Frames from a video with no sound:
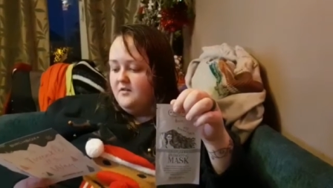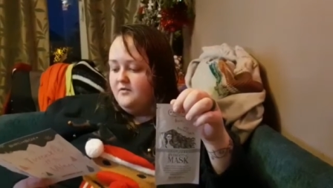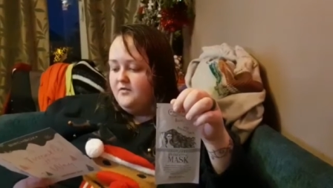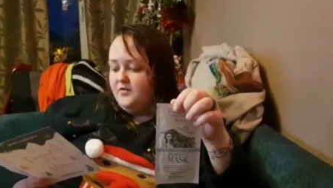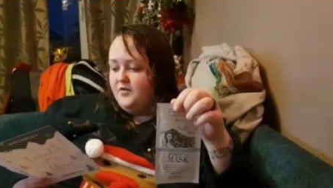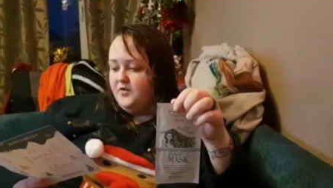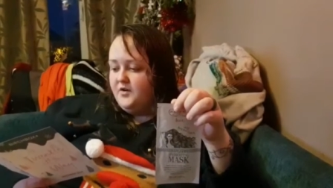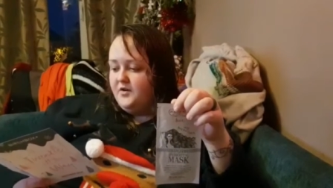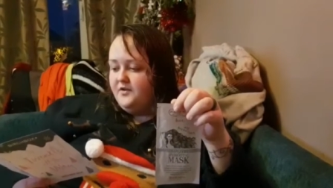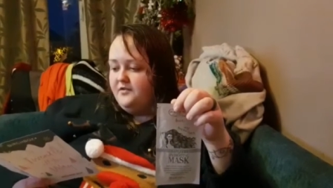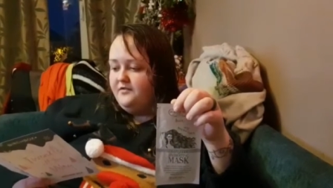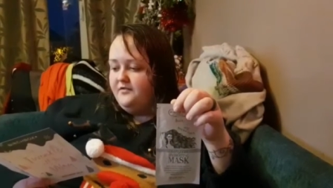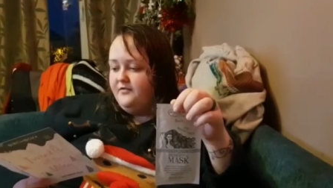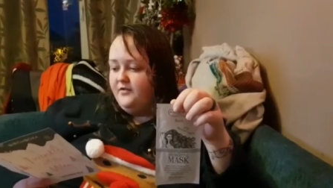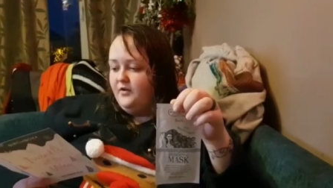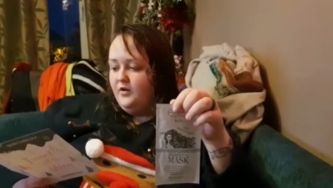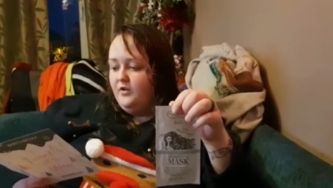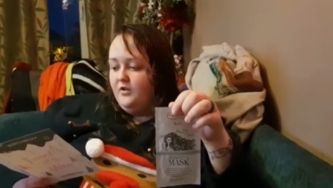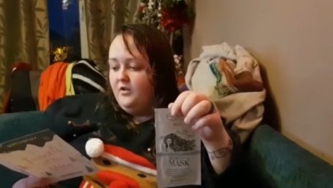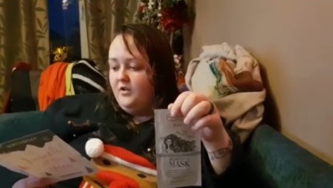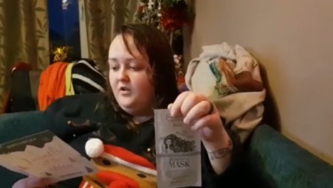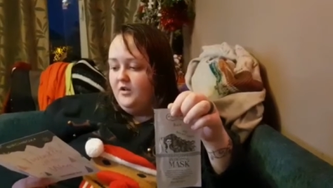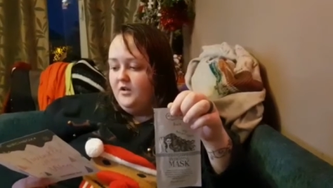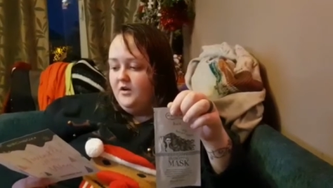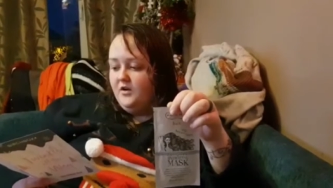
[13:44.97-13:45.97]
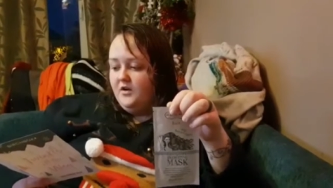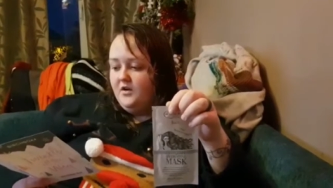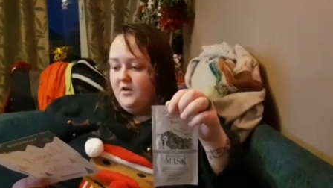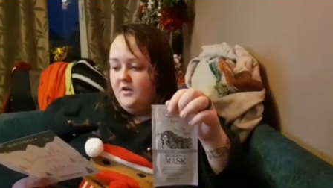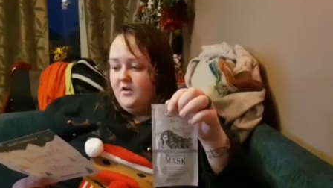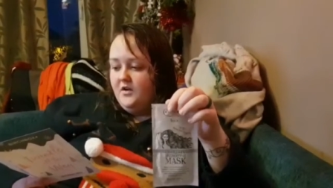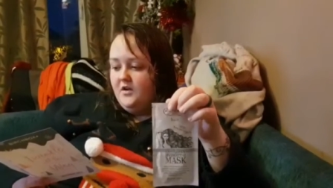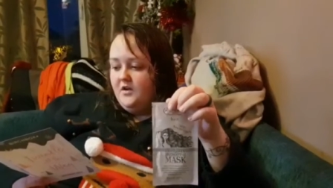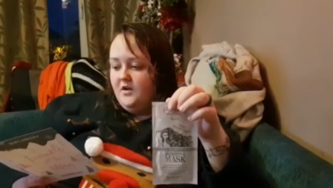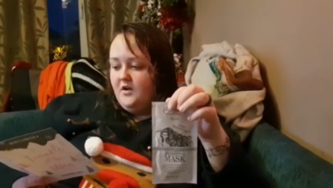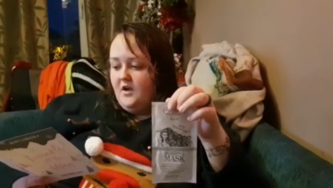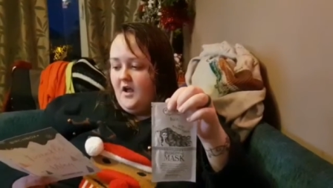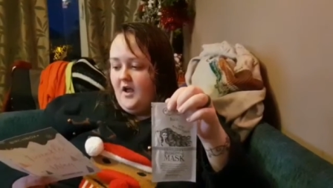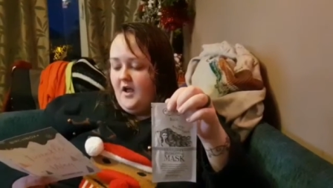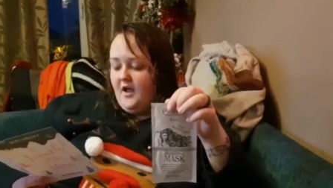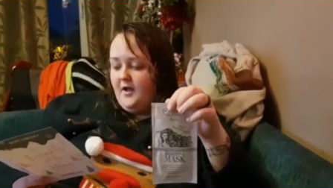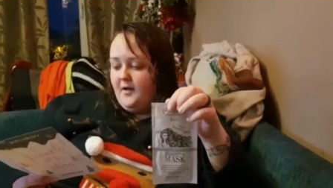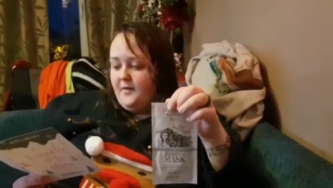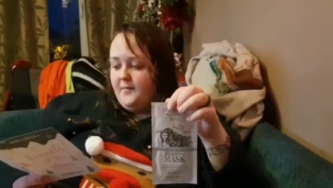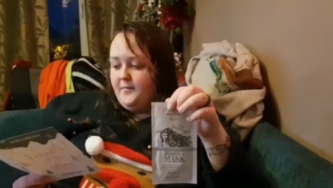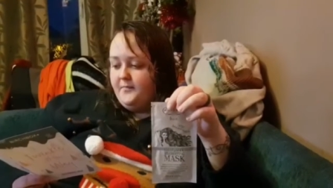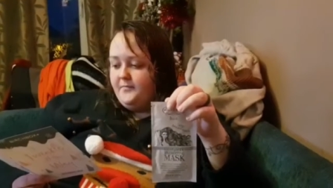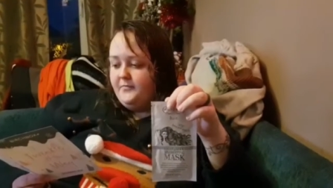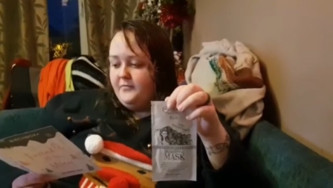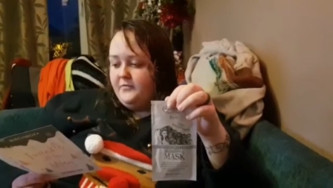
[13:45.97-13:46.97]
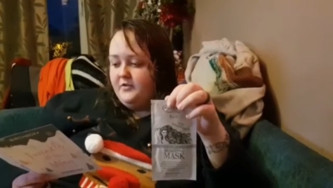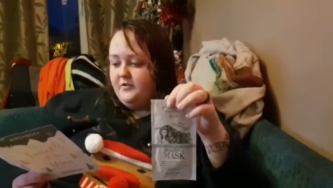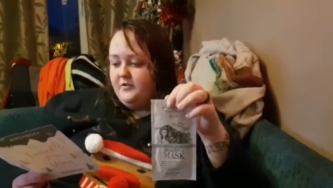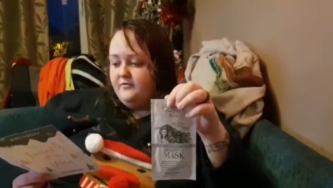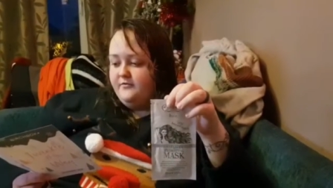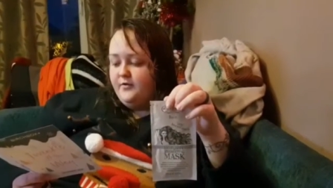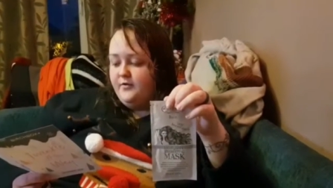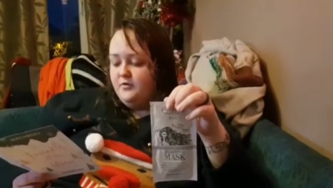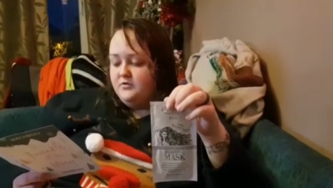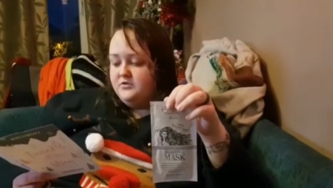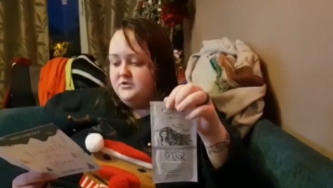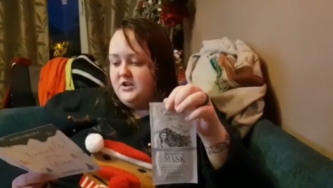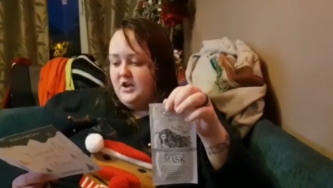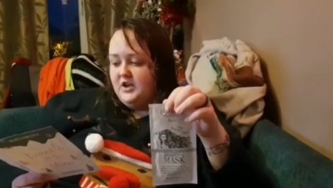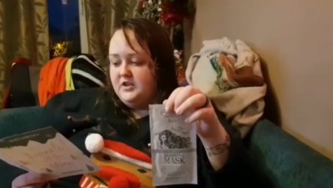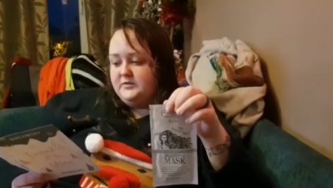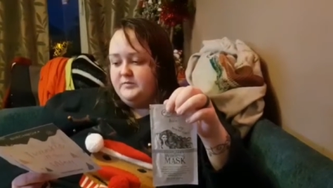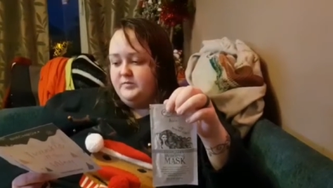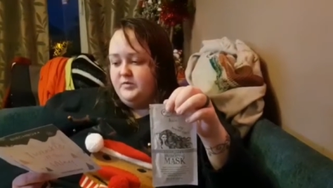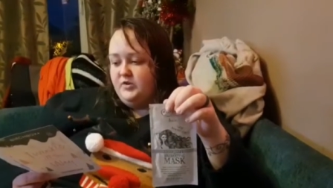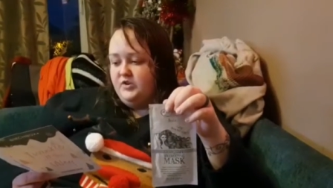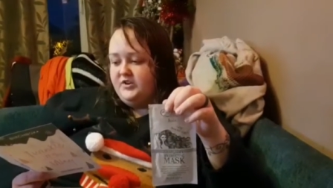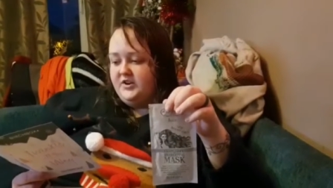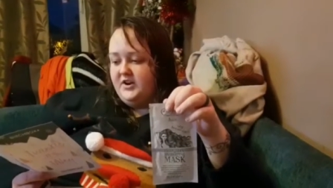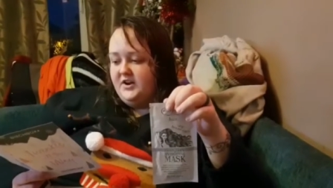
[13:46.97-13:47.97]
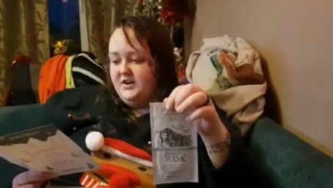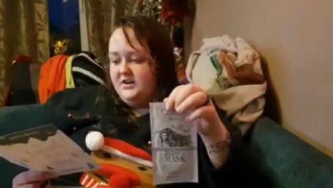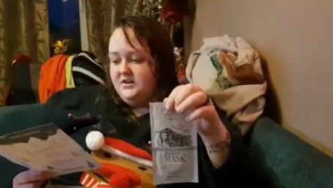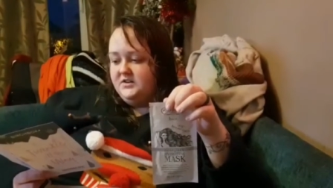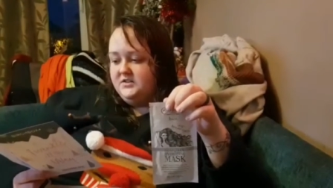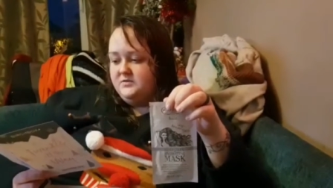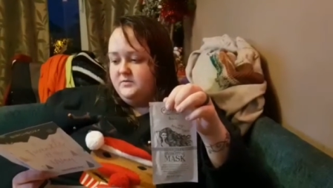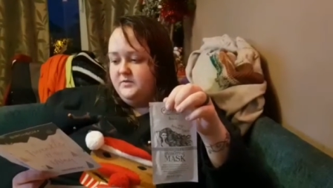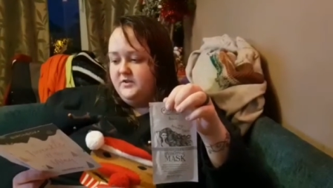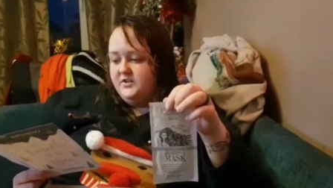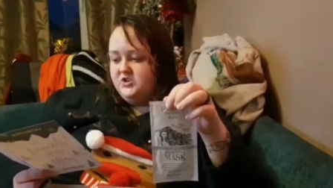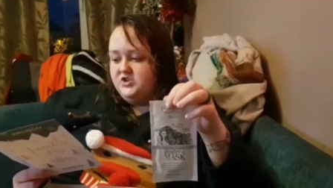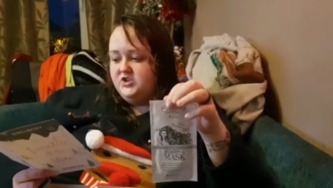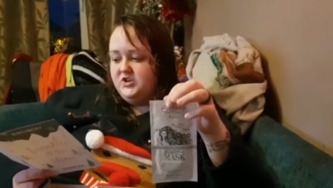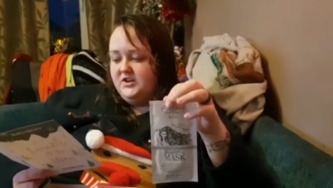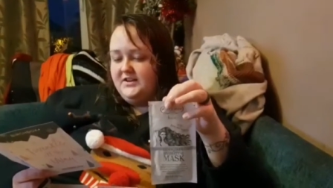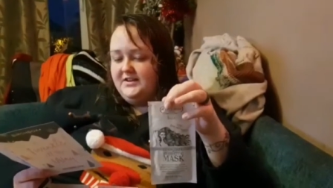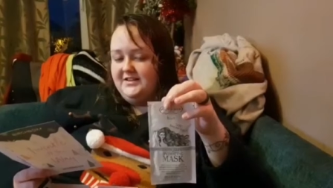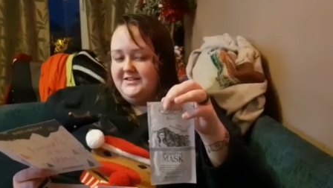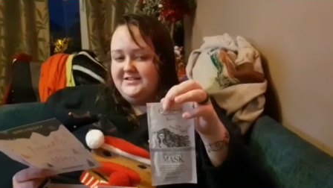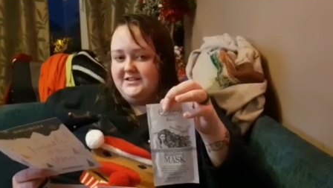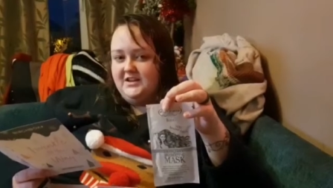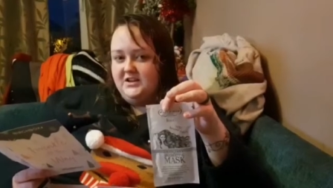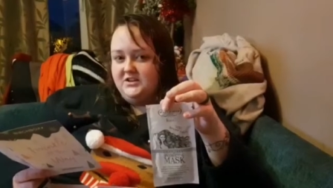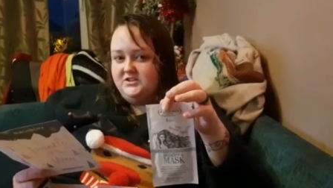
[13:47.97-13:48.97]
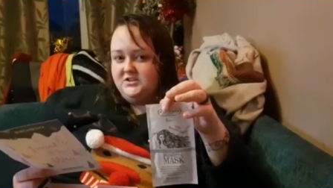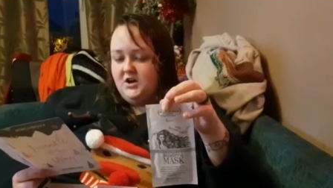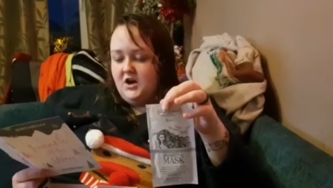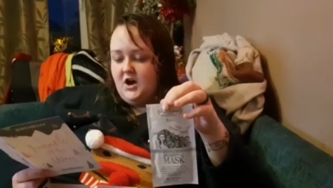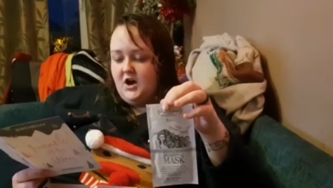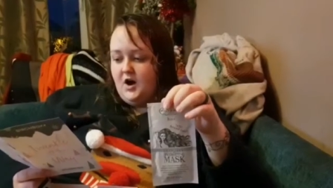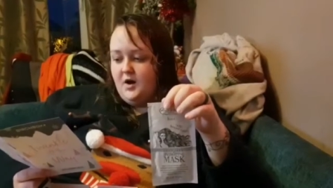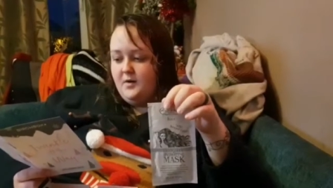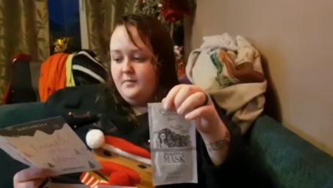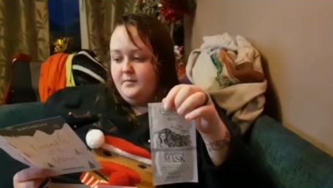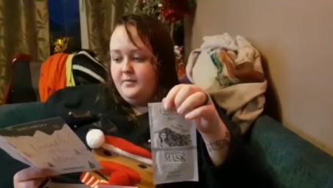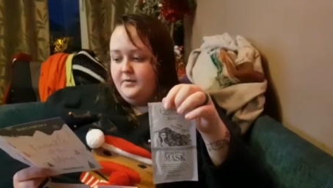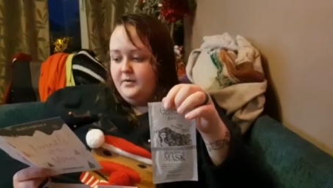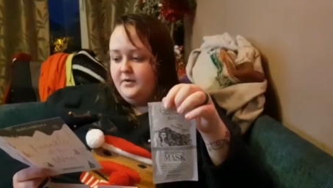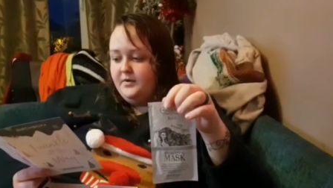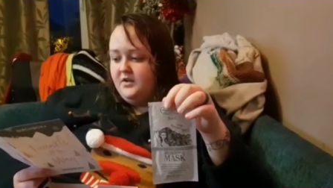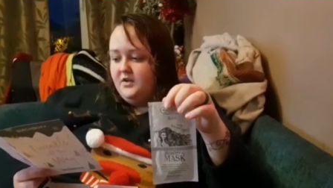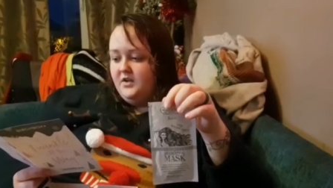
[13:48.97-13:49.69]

For a full um, full-size product, which is a tub,